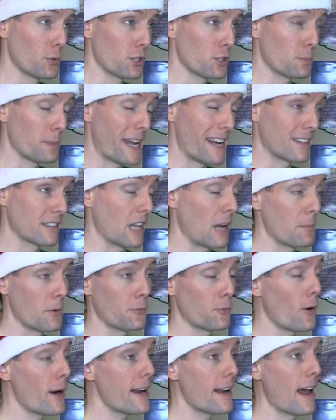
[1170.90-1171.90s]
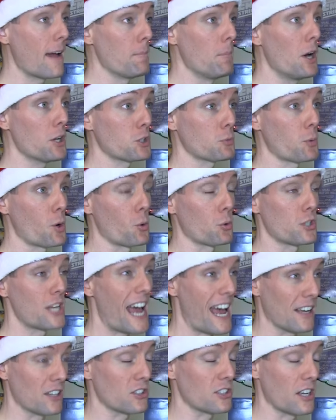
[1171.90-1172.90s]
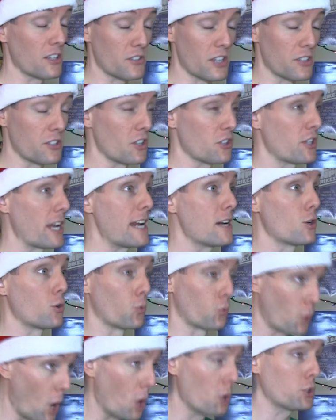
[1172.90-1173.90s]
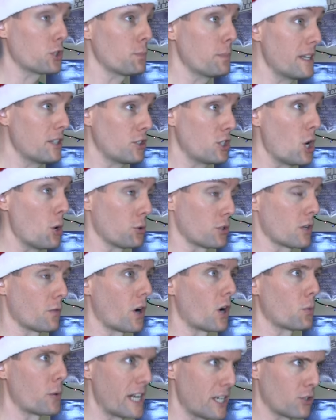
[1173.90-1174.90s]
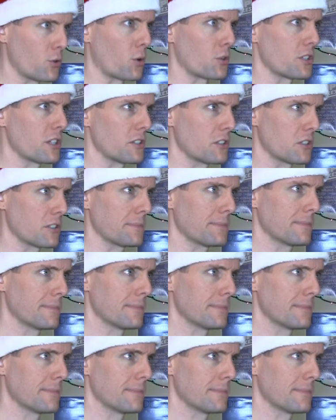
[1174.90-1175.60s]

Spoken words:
respect, I'm afraid I must protest as this is a gross misuse of our resources.